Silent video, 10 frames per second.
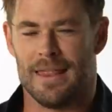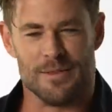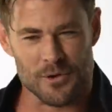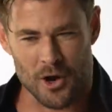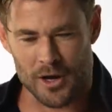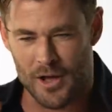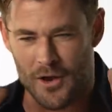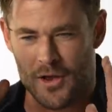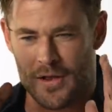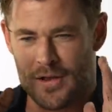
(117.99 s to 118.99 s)
And when I go
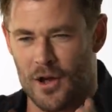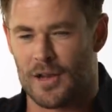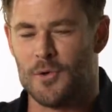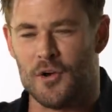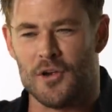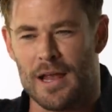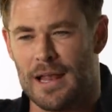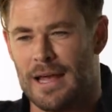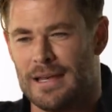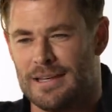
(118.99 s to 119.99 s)
to Hollywood,
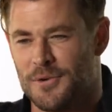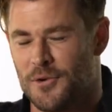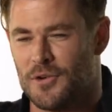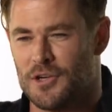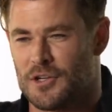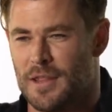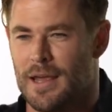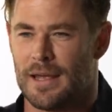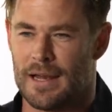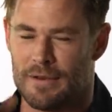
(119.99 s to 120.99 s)
LA to do an audition,
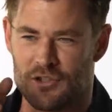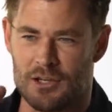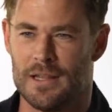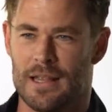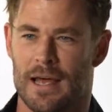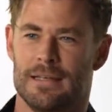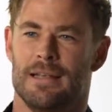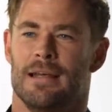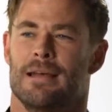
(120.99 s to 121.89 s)
they're going to have seen that,